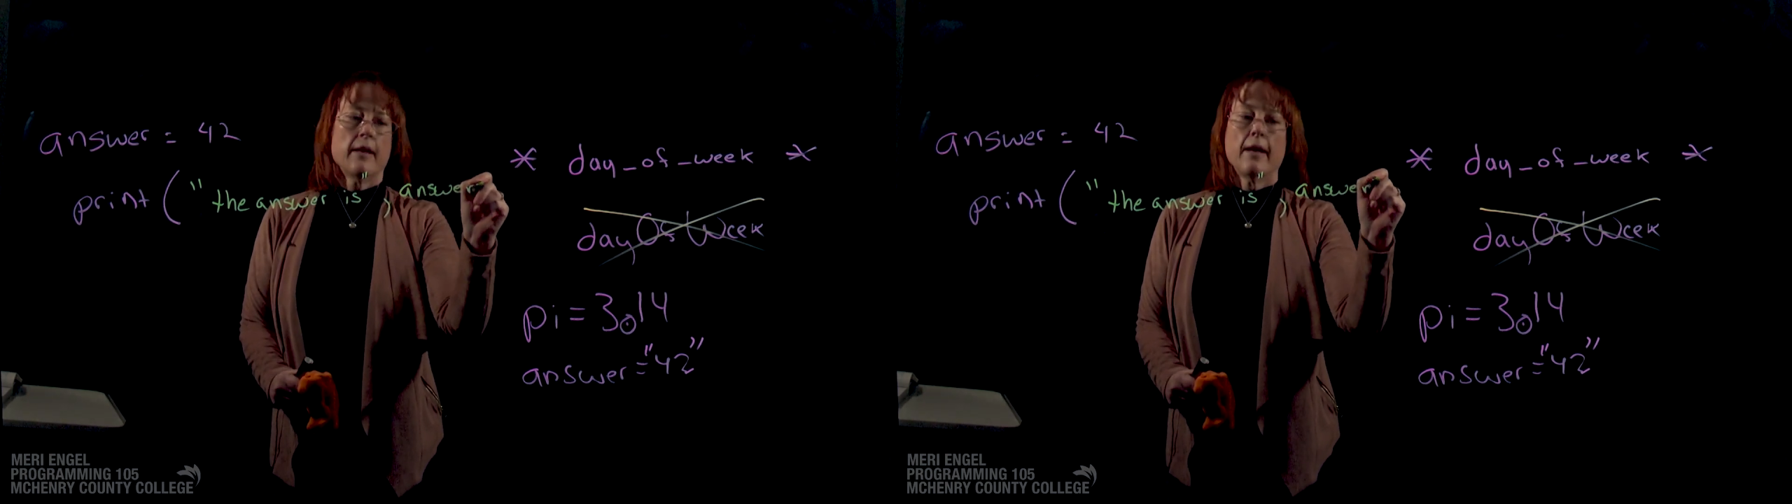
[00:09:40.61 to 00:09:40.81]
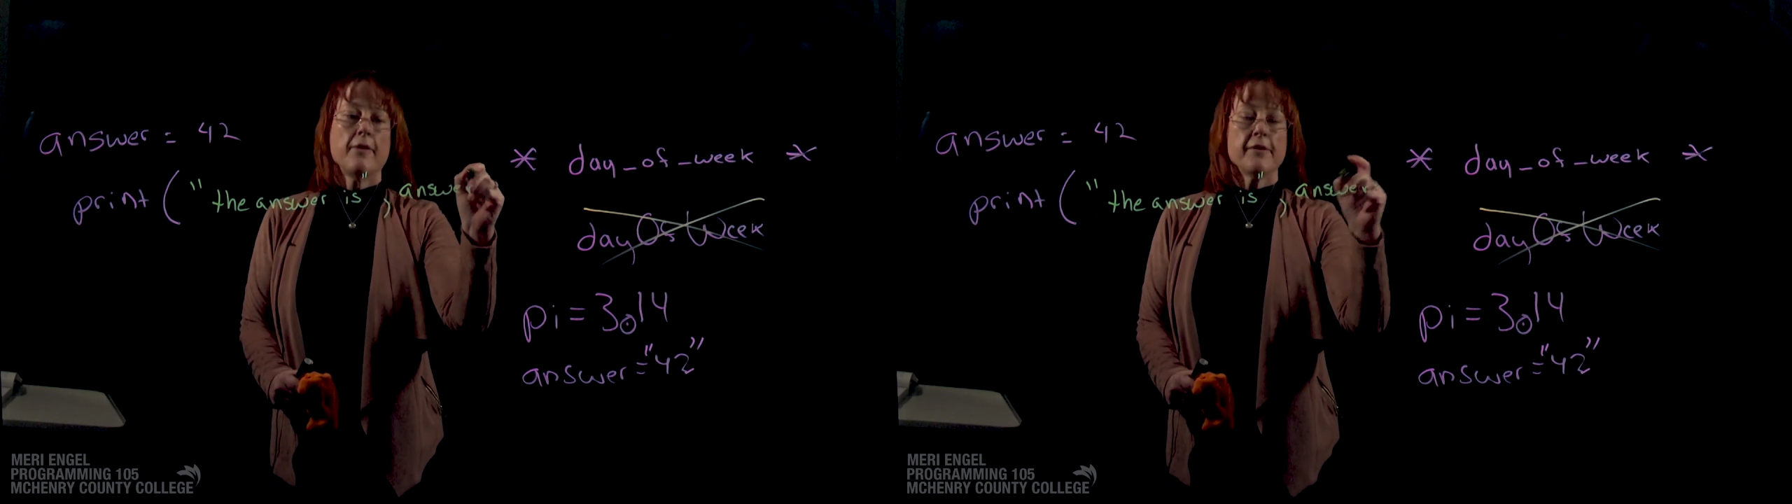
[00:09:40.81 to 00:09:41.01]

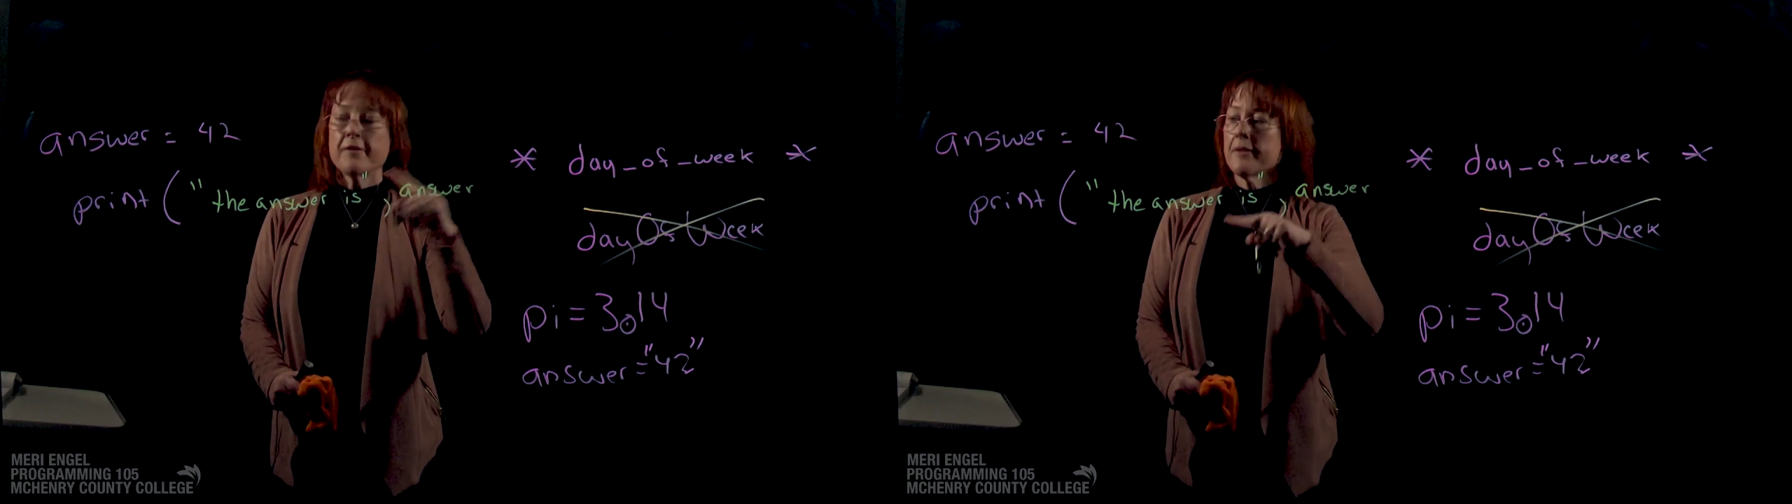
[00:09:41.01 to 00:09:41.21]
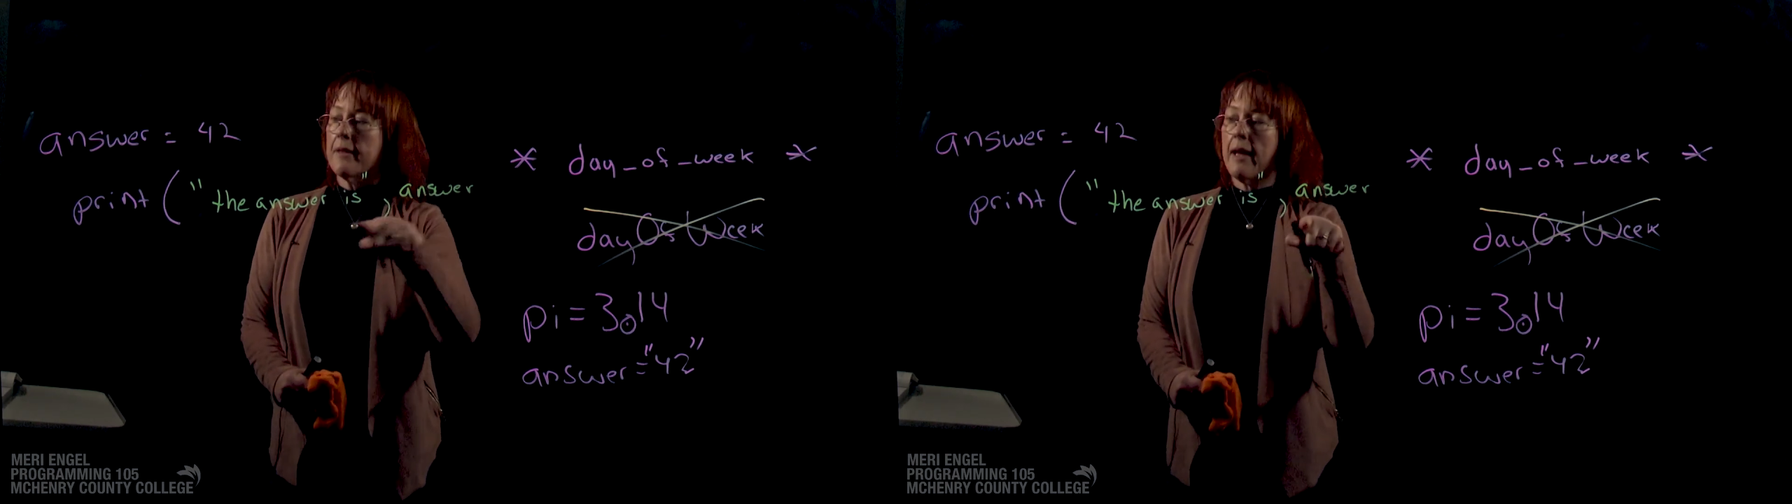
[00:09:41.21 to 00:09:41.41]
And this is
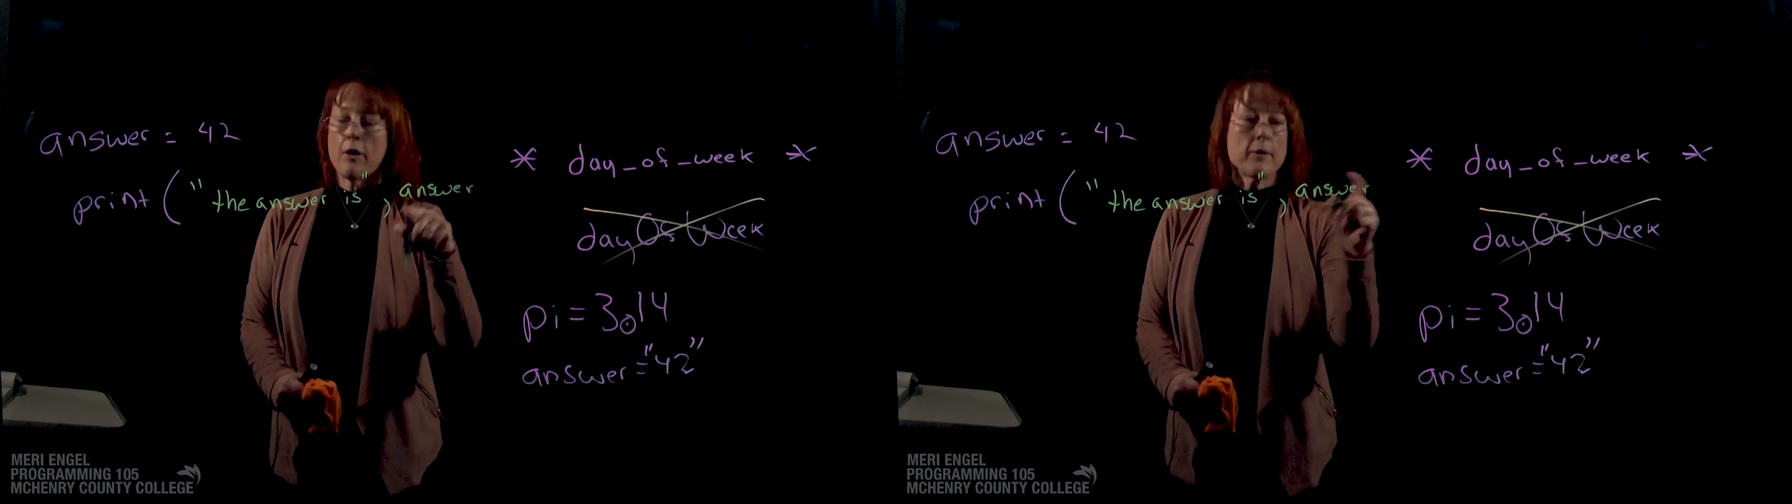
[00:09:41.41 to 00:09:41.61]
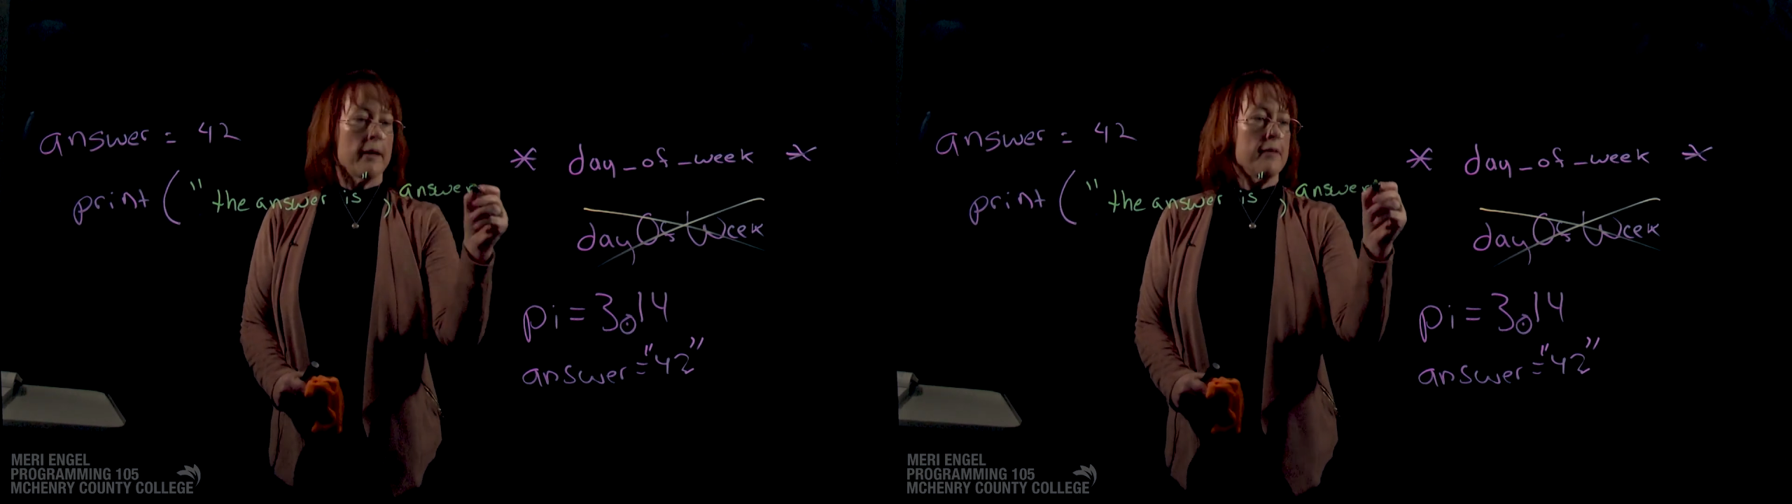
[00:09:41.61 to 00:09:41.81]

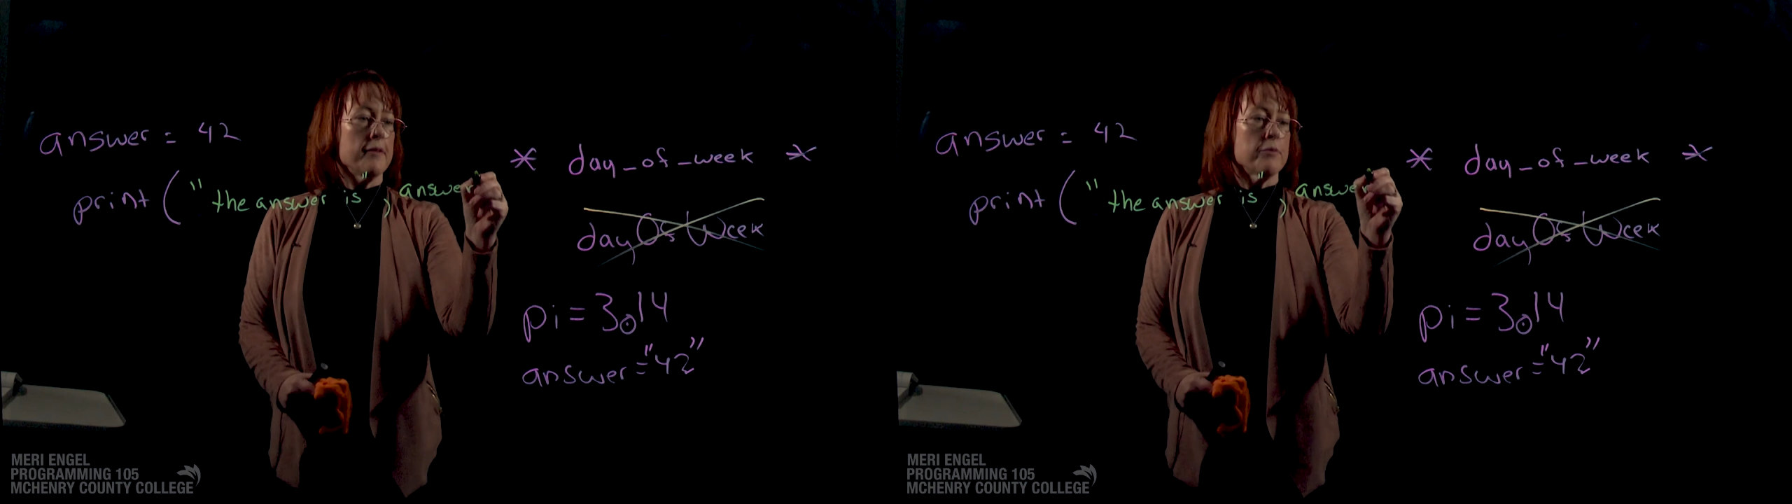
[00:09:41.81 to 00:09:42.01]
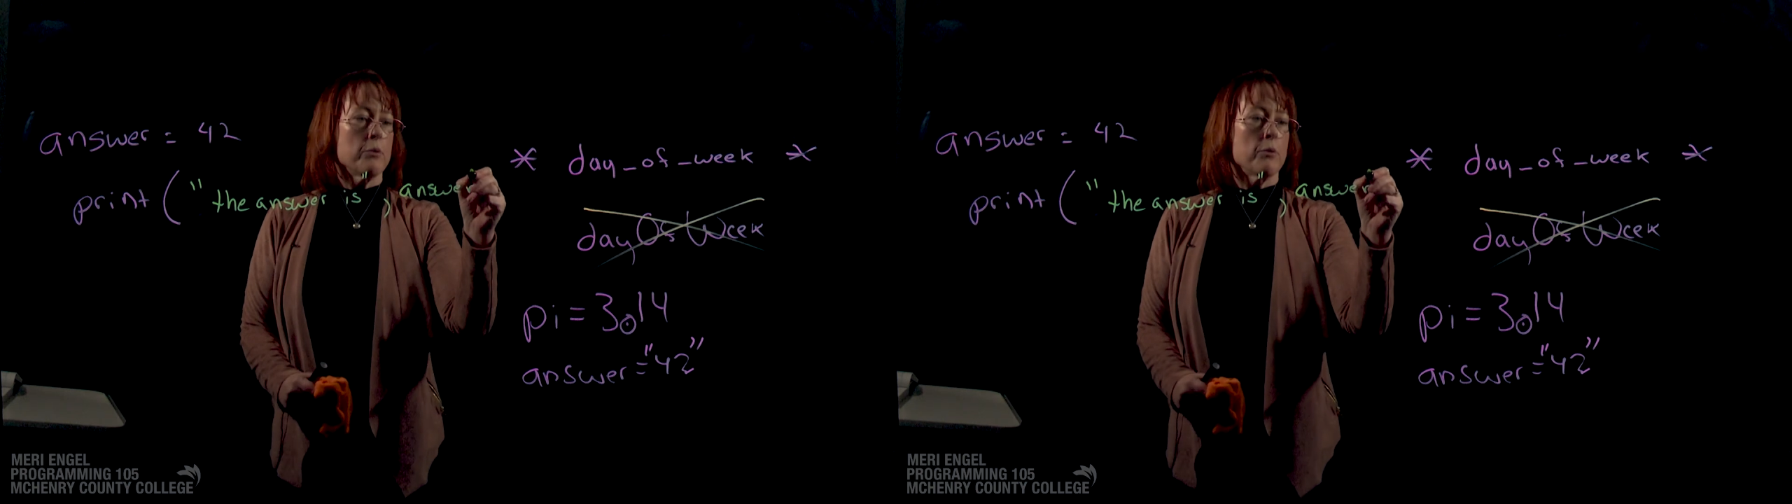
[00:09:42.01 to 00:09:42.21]
allowed, and
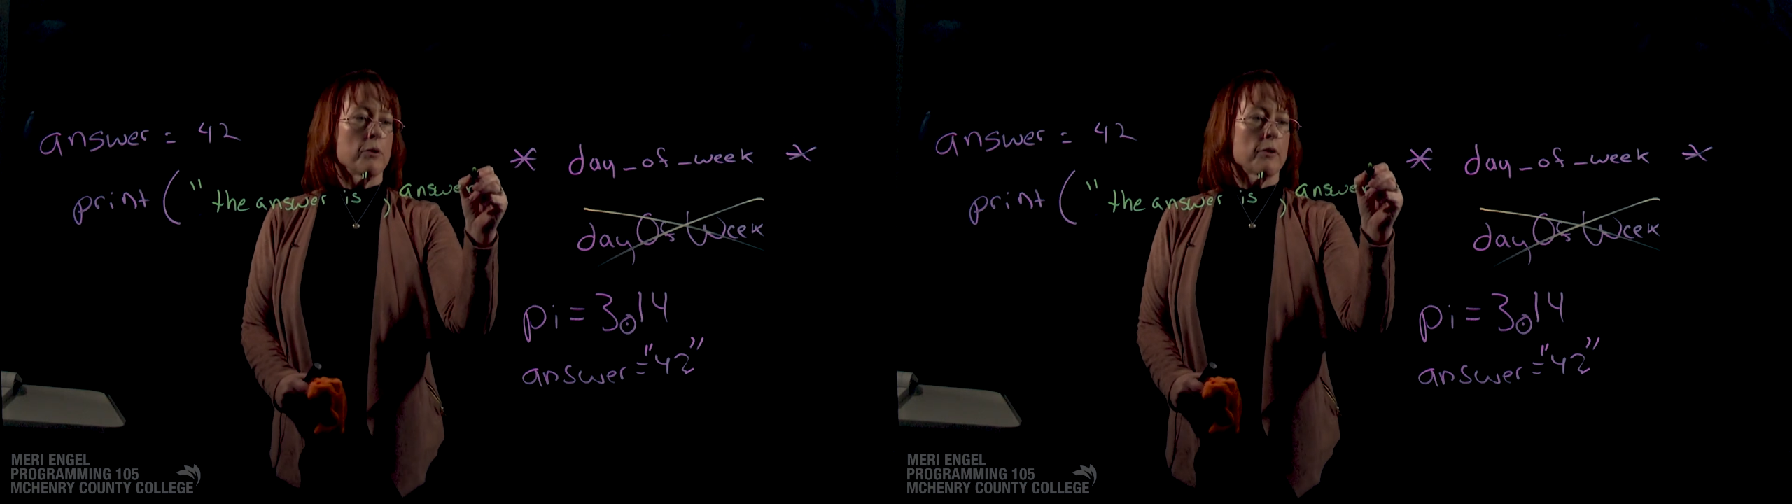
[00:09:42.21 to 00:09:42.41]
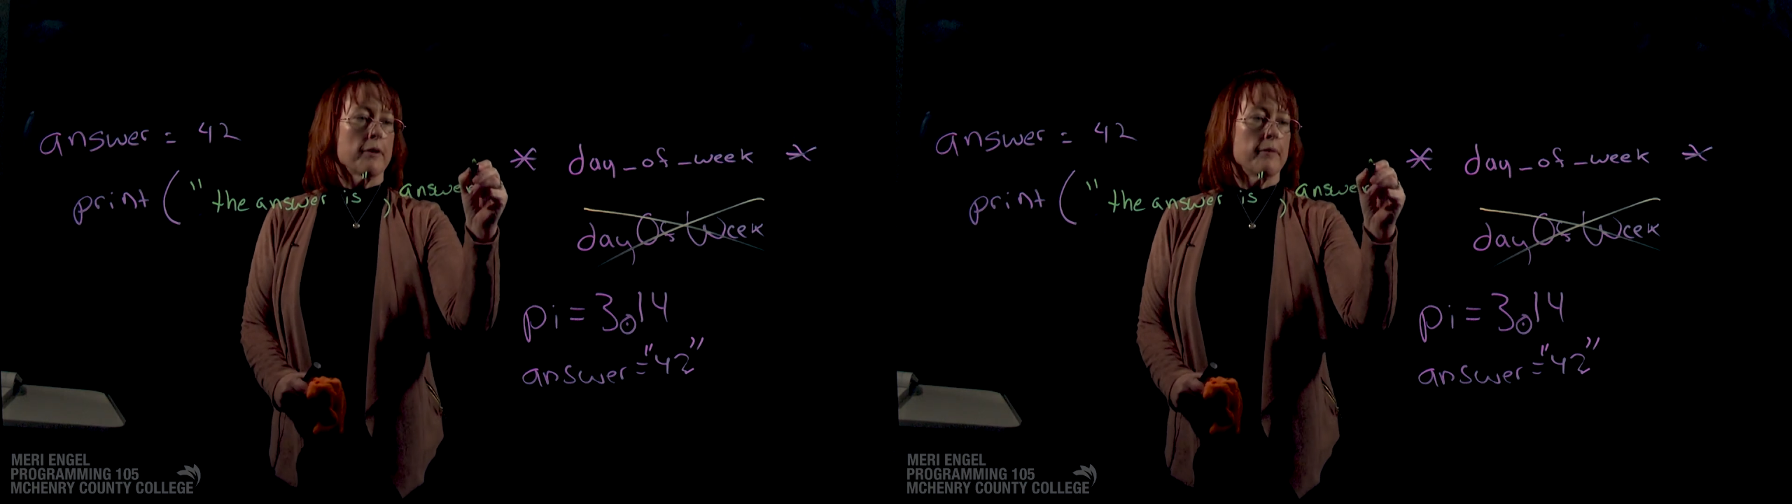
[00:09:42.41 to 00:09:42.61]
this will work.